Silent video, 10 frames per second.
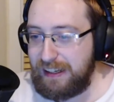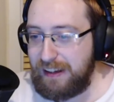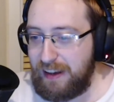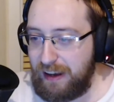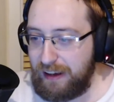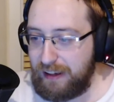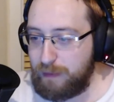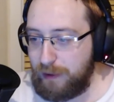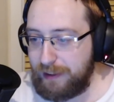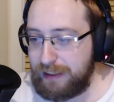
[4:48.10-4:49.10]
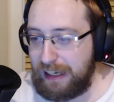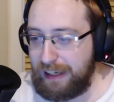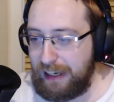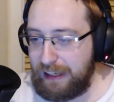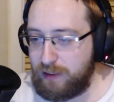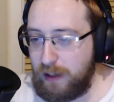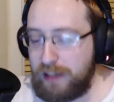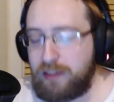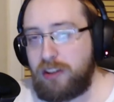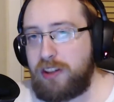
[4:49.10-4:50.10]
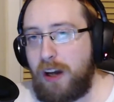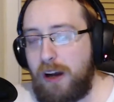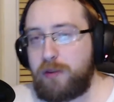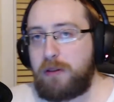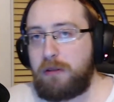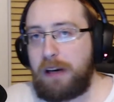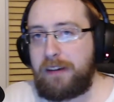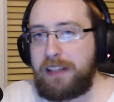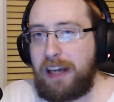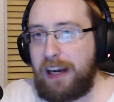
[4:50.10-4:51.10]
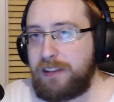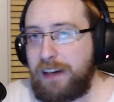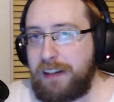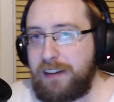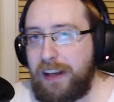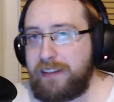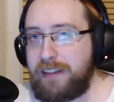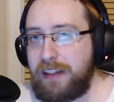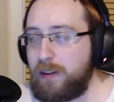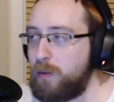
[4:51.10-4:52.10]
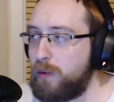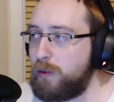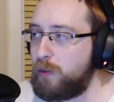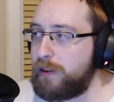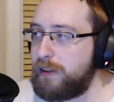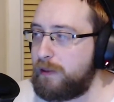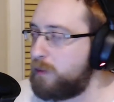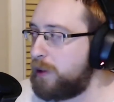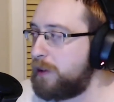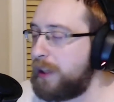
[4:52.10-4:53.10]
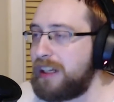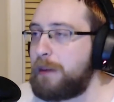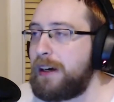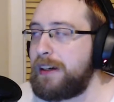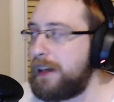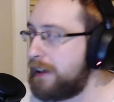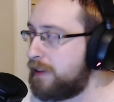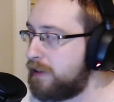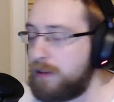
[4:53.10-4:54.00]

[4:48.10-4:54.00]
Xbox. Yeah, it's great. It's good times all around. Yeah, it's fantastic. What are they going to buy next?